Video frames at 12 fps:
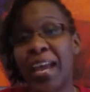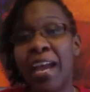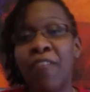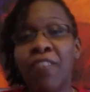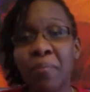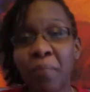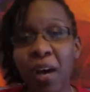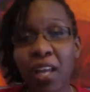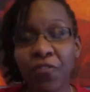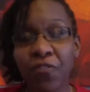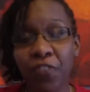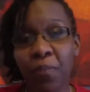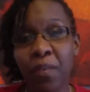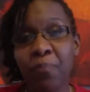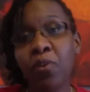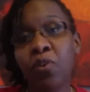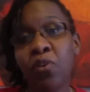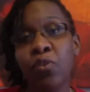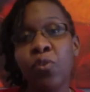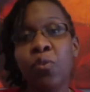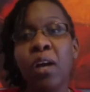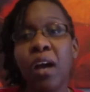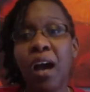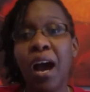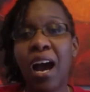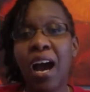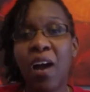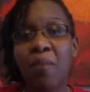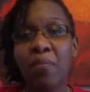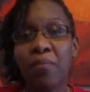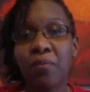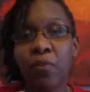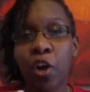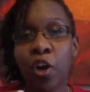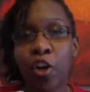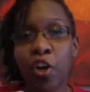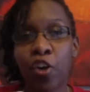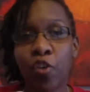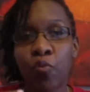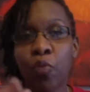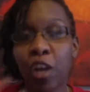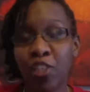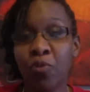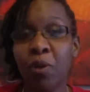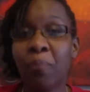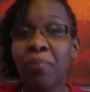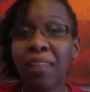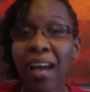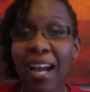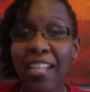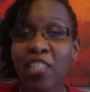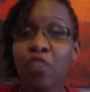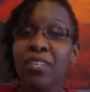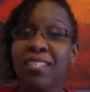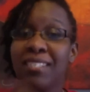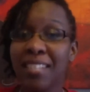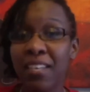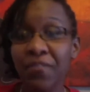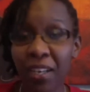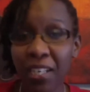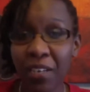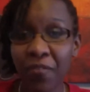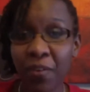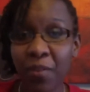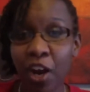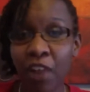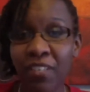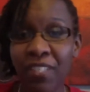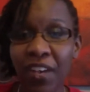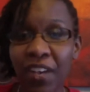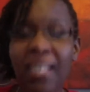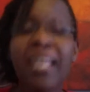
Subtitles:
every month for people who want to apply to receive funding from the Harvest Fund.